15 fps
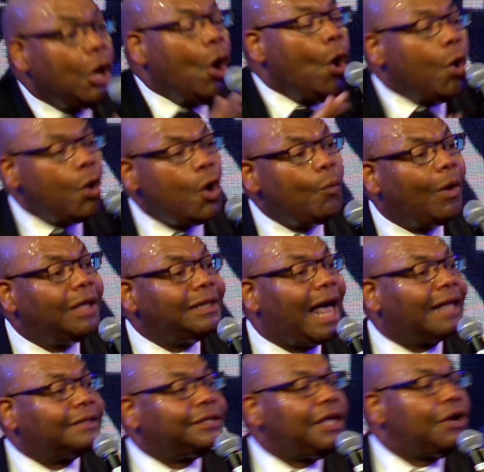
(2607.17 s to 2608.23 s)
Who will I
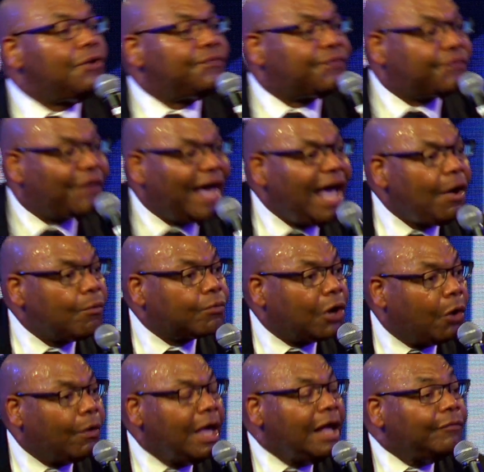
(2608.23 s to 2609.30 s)
tell
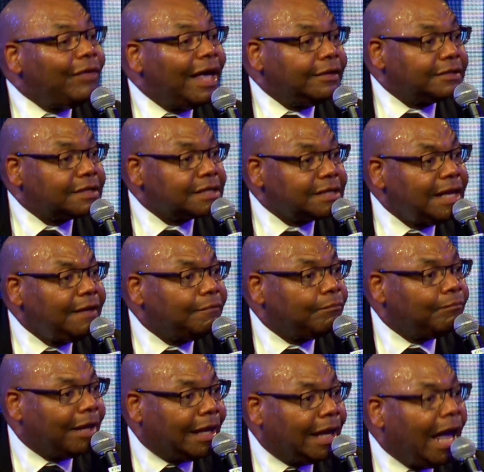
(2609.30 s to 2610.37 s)
Pharaoh that sent
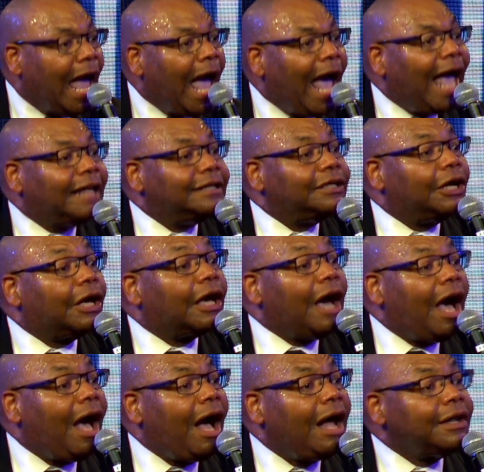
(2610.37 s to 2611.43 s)
me? And the
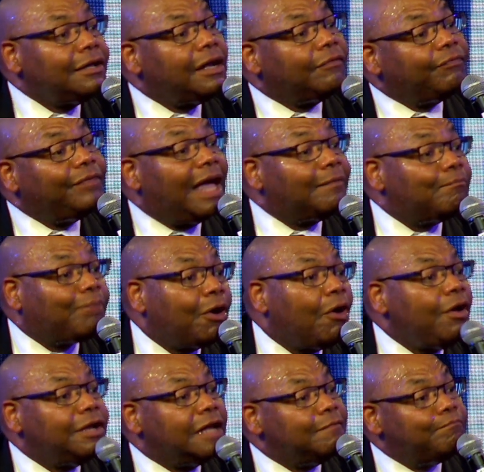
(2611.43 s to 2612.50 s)
God of that
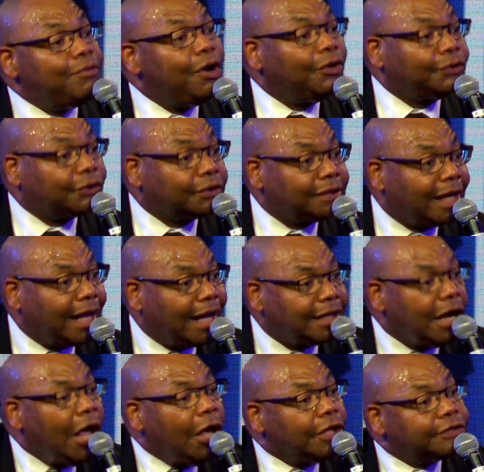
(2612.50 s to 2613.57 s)
burning bush said,
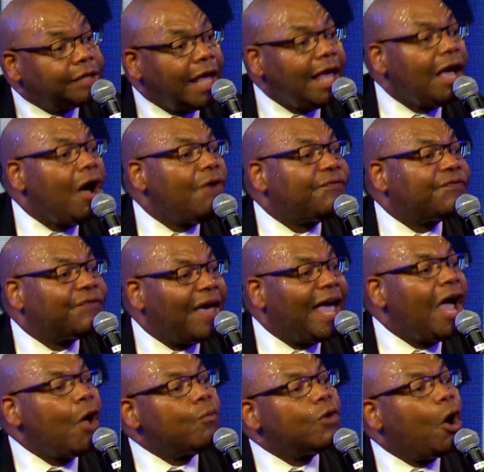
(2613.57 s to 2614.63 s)
Tell
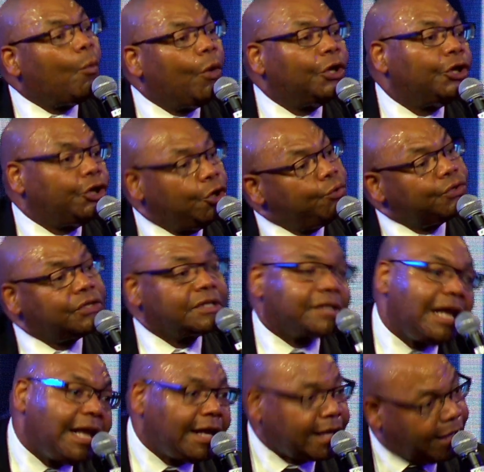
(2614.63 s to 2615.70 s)
Pharaoh when you
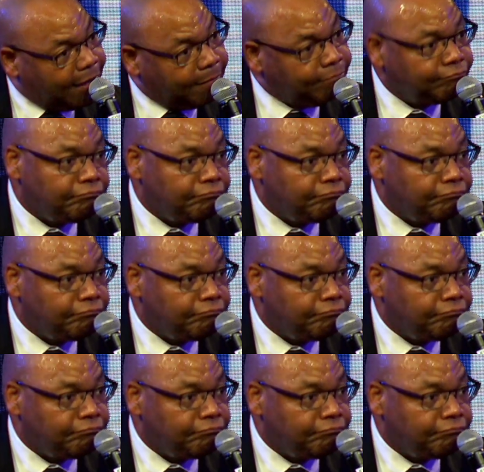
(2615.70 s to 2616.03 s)
see him